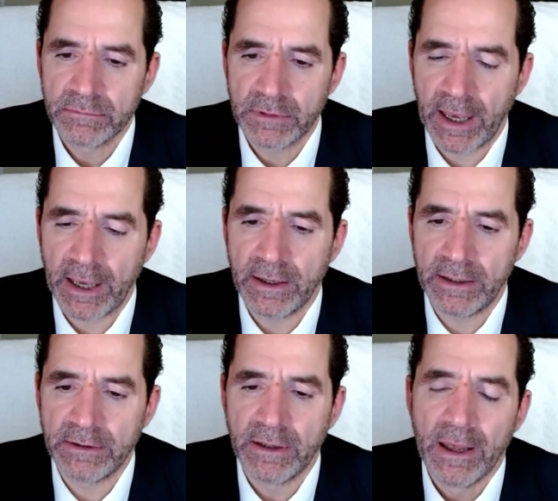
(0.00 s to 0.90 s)
Okay.
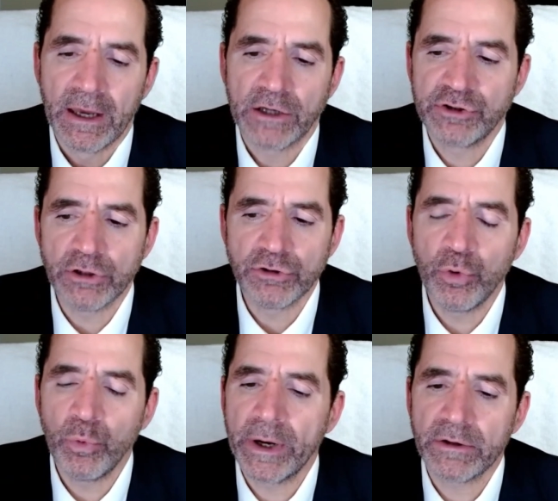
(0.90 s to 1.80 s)
And because they'll
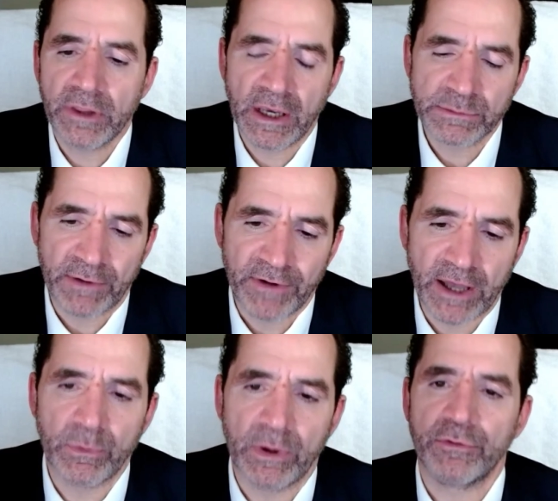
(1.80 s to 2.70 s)
do weird things. My
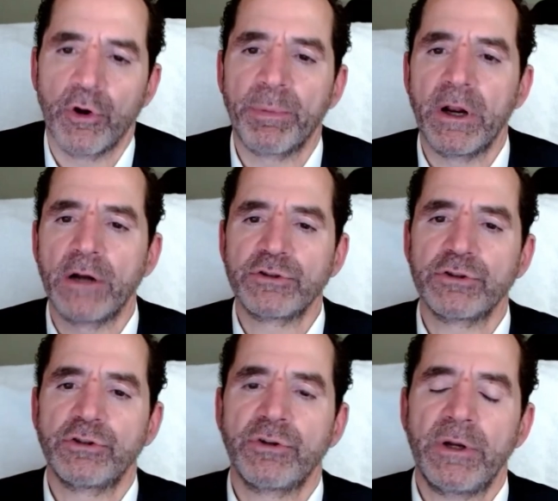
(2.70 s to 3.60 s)
father went for open heart
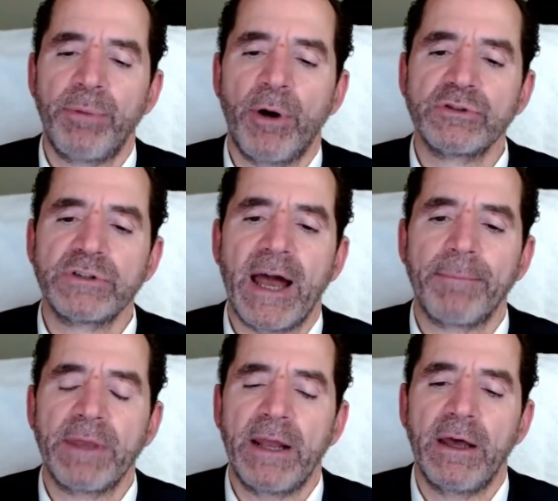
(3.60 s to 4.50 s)
surgery
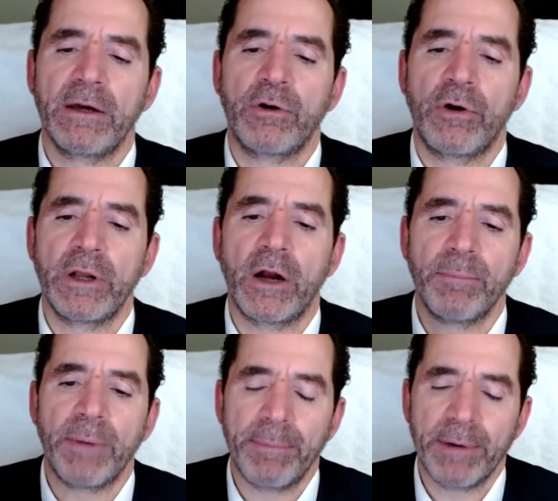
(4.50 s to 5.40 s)
post-op. He had a coronary
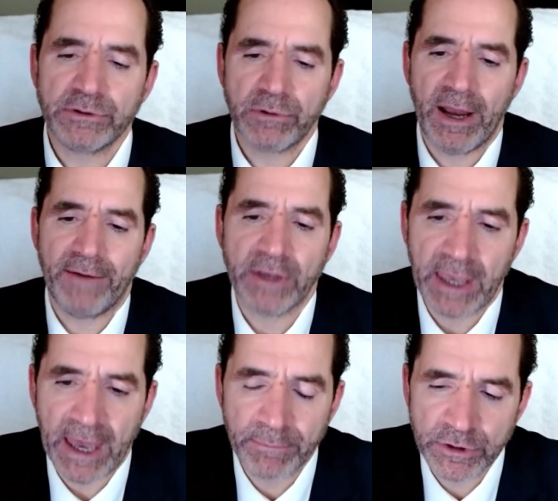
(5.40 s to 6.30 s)
artery bypass graft, a
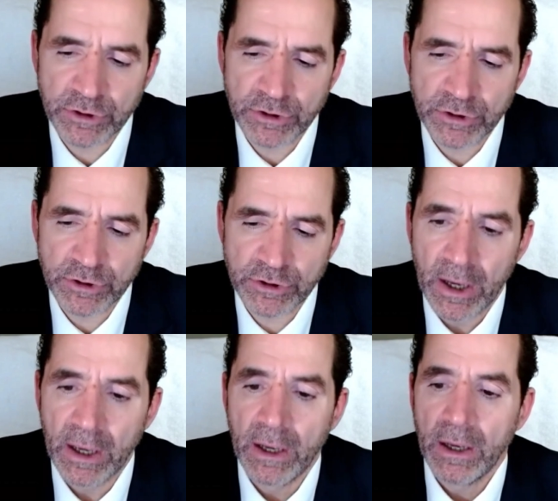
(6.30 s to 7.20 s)
cabbage.
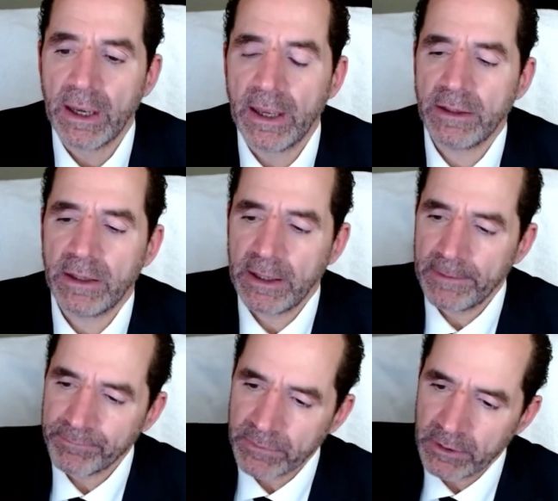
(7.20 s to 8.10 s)
In
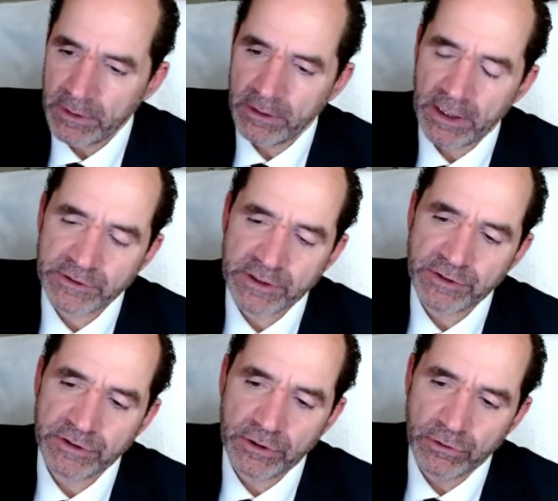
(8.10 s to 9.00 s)
the
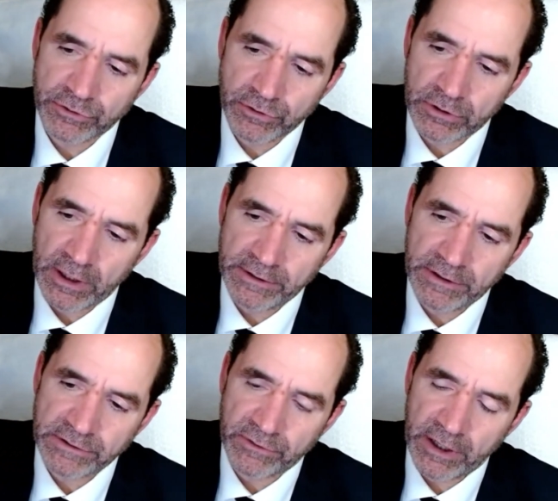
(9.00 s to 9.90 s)
SICU, surgical
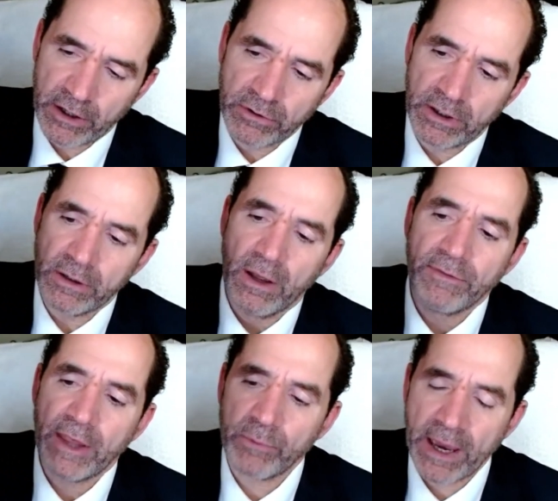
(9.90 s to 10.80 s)
intensive care unit,
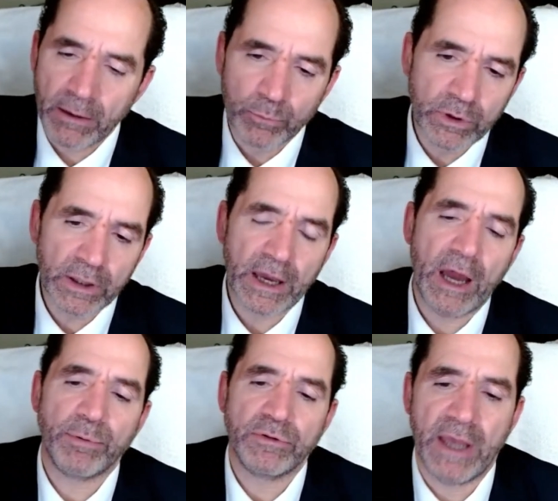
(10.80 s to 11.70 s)
they ran him really
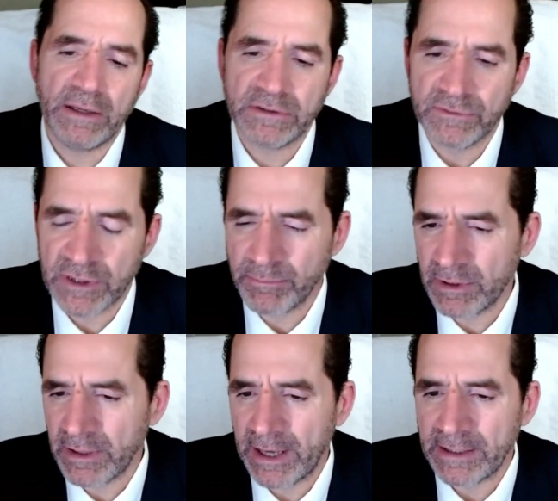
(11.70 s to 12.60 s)
hypotensive,
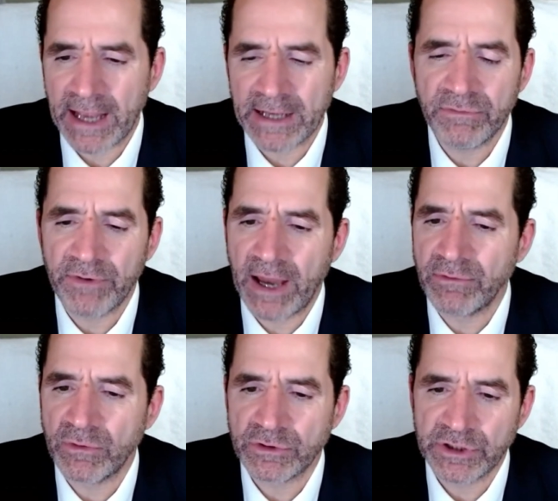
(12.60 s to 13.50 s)
something like
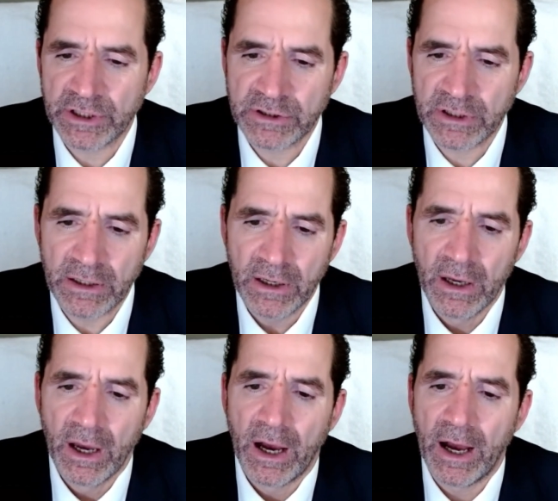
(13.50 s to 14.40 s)
95/60,
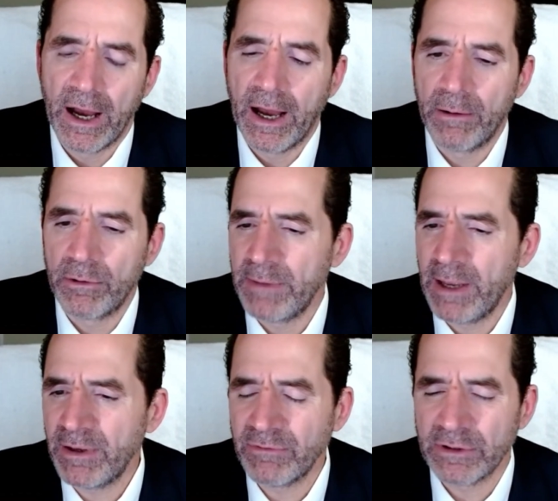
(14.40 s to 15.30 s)
or
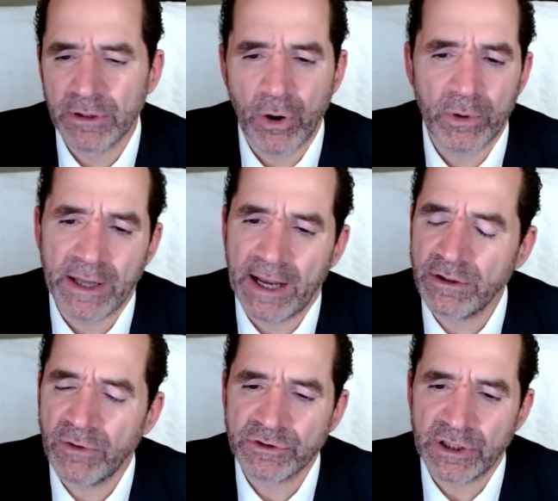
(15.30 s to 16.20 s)
maybe even lower,
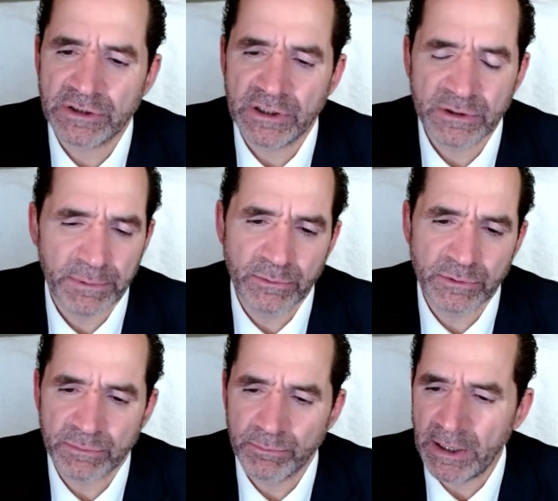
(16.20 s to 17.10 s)
90/60. It
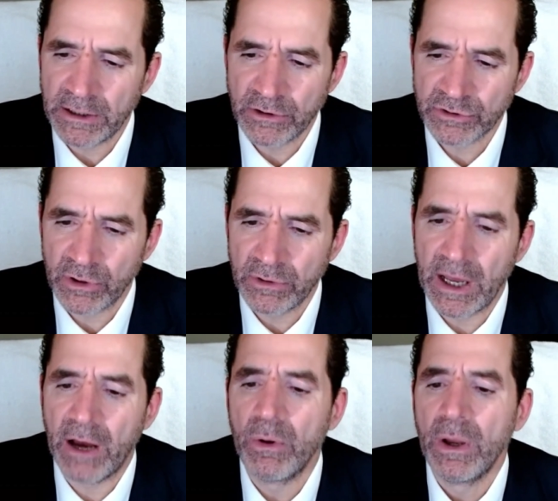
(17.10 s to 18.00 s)
was many years ago
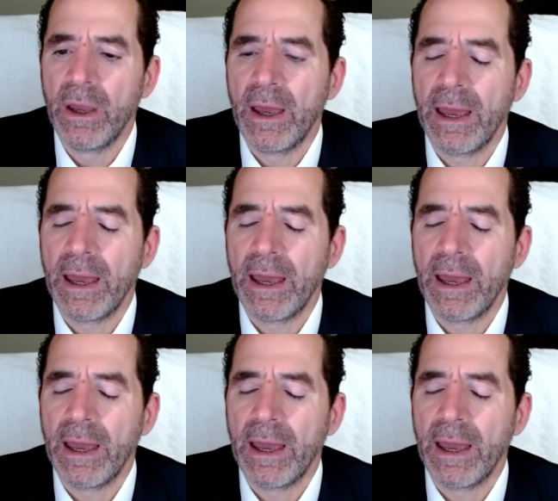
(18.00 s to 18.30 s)
now. Mm-hmm.